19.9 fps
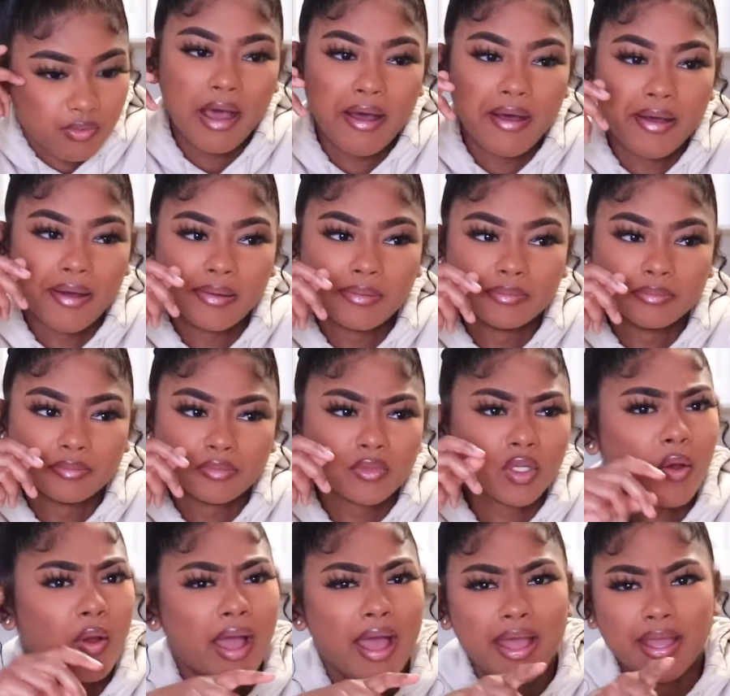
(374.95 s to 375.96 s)

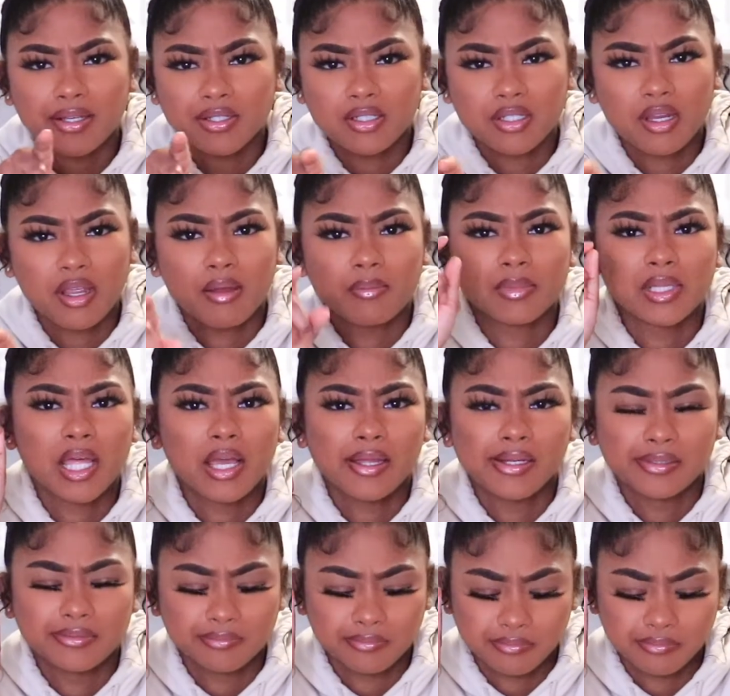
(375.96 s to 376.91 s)
No, actually, I'm lying.